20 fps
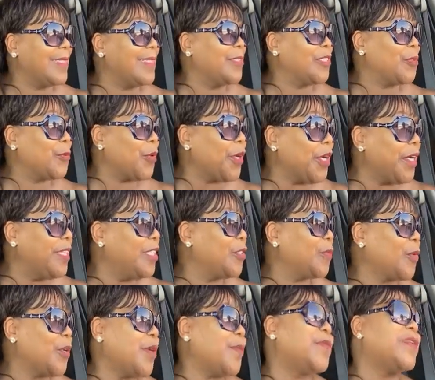he's real,
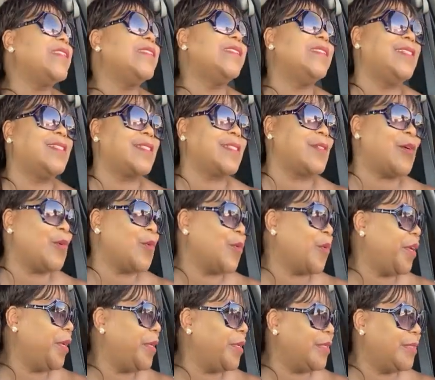but he is so
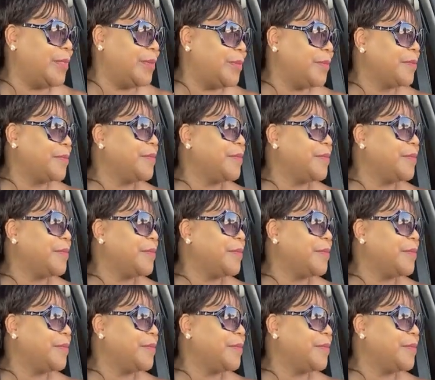real.